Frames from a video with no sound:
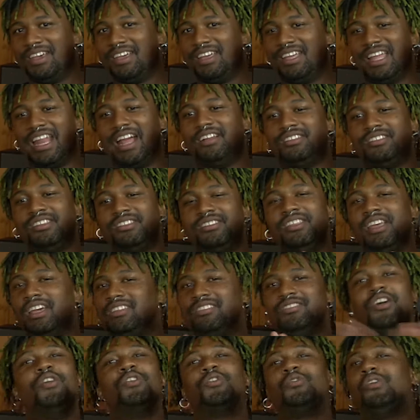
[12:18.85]
And I like
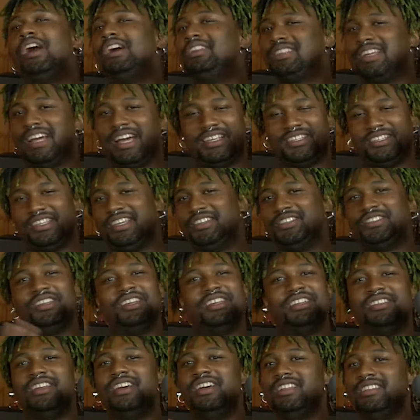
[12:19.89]
no
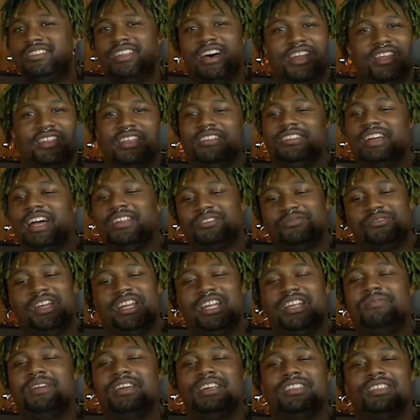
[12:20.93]
quantization, none of it. I just wanted
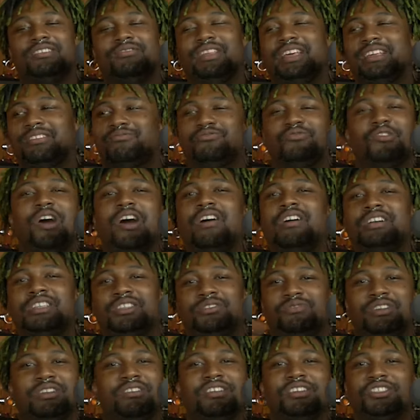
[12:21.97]
to make it the like rawest,
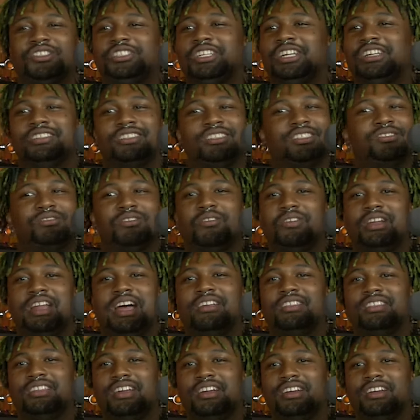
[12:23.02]
weirdest shit and just throw it out there.